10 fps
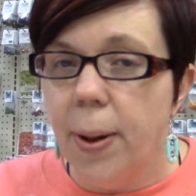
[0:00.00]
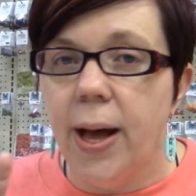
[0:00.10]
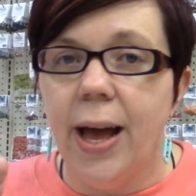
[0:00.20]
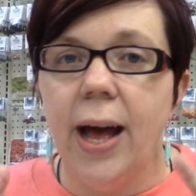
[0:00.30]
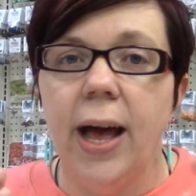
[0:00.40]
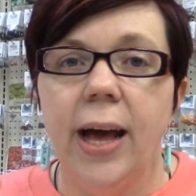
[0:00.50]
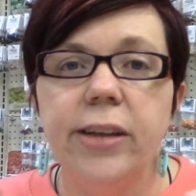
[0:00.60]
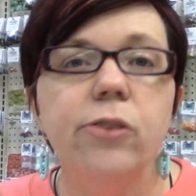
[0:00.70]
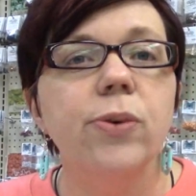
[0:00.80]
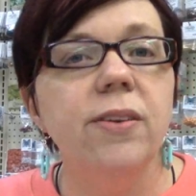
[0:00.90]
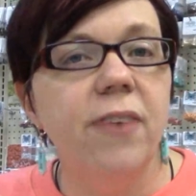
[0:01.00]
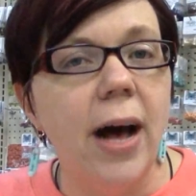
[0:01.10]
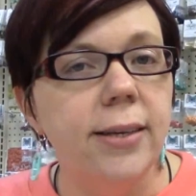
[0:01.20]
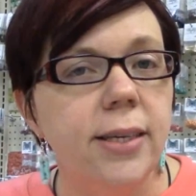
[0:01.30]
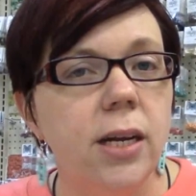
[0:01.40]
But I had to
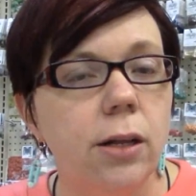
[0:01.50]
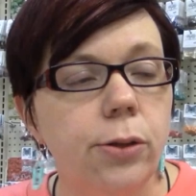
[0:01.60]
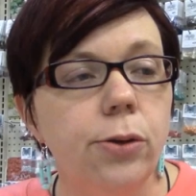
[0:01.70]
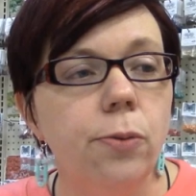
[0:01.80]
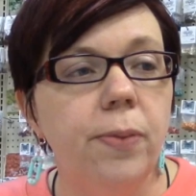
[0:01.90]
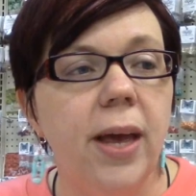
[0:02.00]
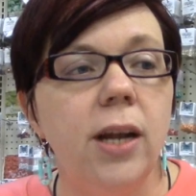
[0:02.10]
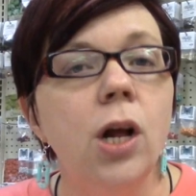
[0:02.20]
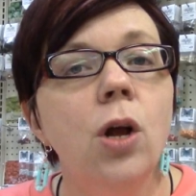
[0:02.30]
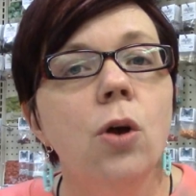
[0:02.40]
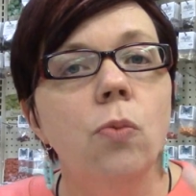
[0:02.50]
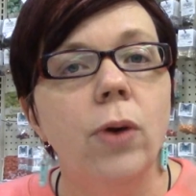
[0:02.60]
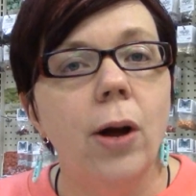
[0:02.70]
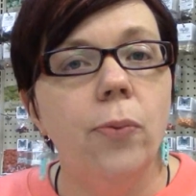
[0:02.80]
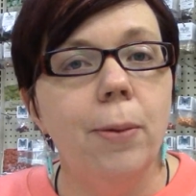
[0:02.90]
revise it a little bit when
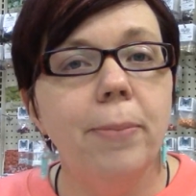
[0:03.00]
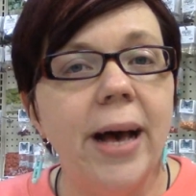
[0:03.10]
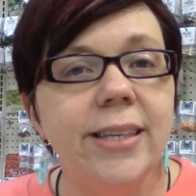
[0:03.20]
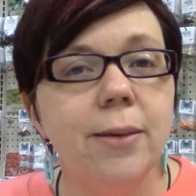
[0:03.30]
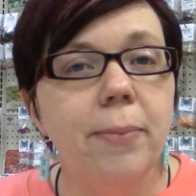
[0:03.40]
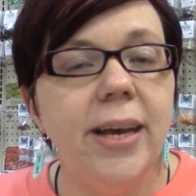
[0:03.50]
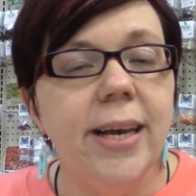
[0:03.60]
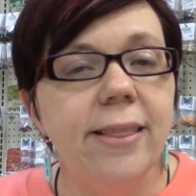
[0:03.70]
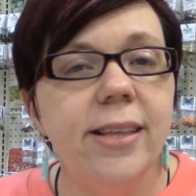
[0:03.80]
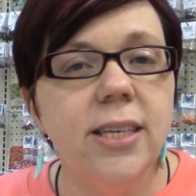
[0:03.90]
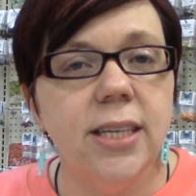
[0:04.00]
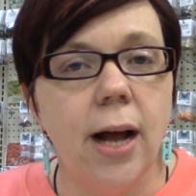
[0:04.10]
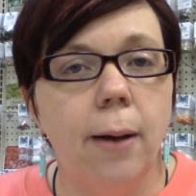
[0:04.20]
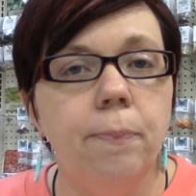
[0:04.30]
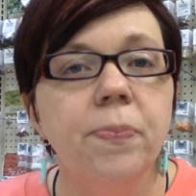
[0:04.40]
I went back to make it this
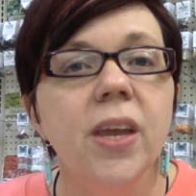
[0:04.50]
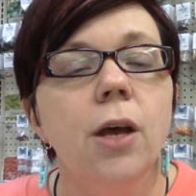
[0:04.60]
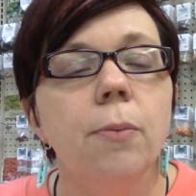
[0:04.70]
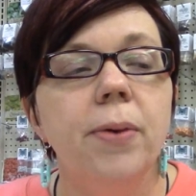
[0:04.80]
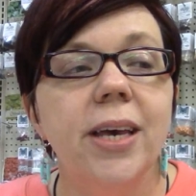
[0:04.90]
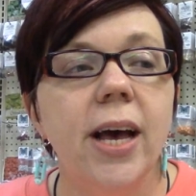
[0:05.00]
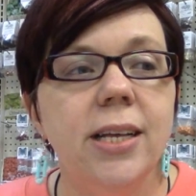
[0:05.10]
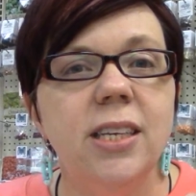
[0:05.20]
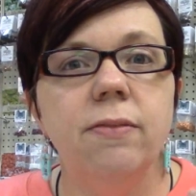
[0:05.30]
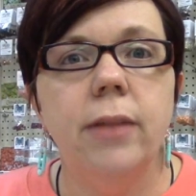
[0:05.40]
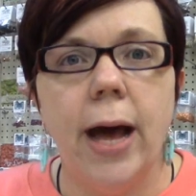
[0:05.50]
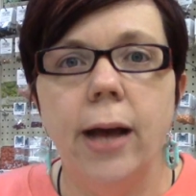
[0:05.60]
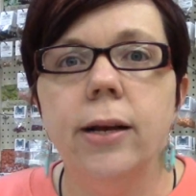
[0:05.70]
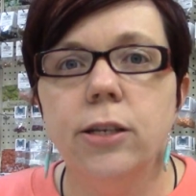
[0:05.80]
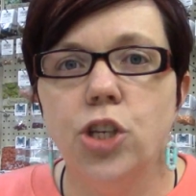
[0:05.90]
time because of
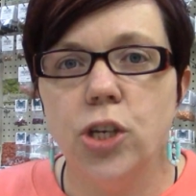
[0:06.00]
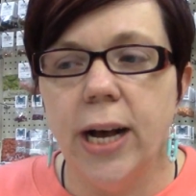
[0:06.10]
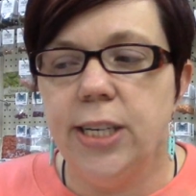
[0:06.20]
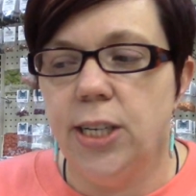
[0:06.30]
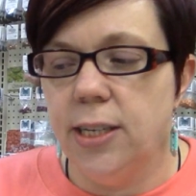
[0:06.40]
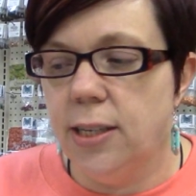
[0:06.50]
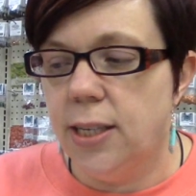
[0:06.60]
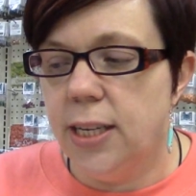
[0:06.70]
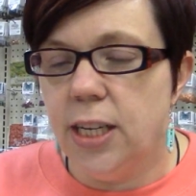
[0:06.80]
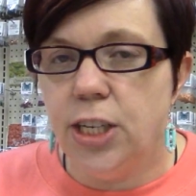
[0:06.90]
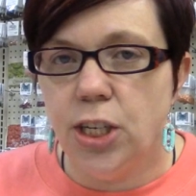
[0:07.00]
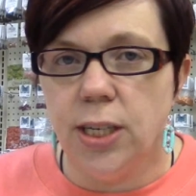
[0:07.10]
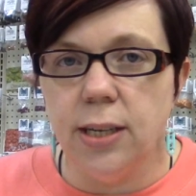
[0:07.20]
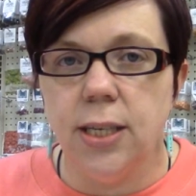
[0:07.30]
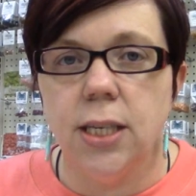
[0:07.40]
that scratchiness and
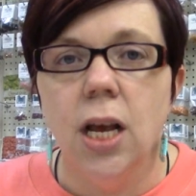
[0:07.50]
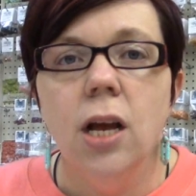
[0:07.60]
itchiness.